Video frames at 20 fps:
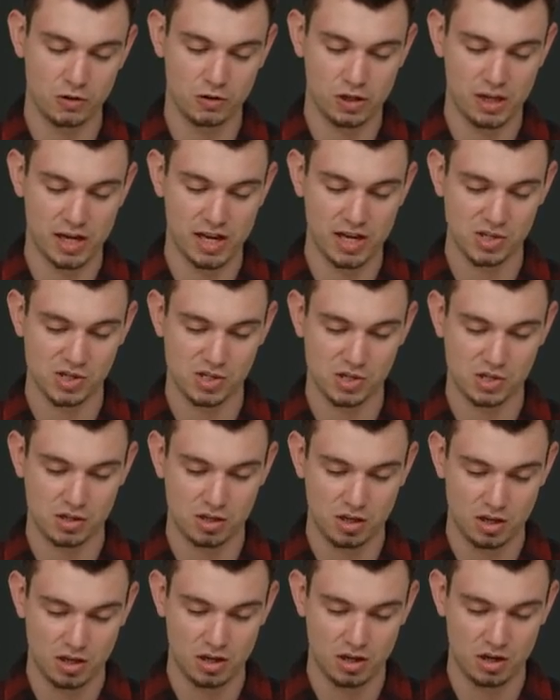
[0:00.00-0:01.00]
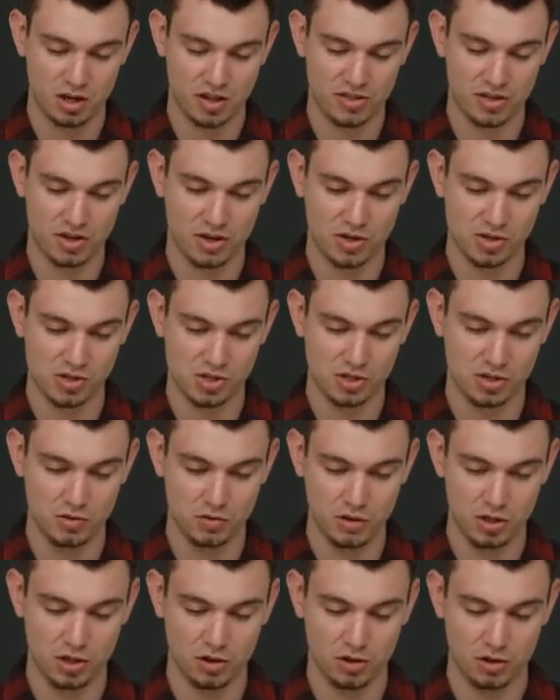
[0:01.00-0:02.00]
class. Nothing else to do
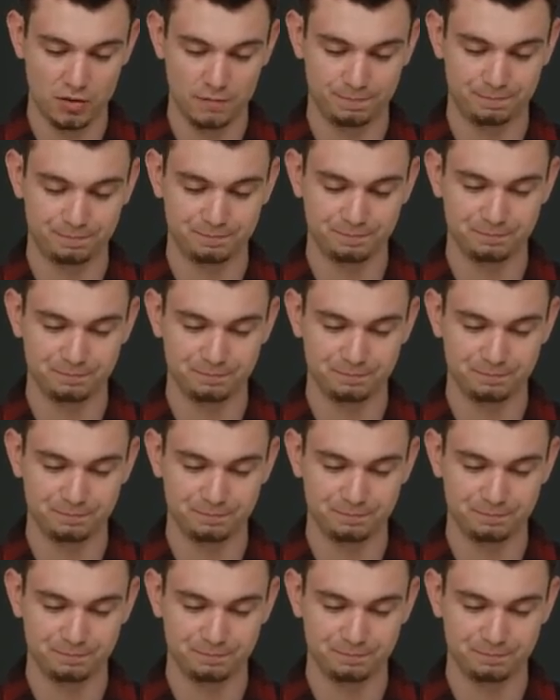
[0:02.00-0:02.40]
here.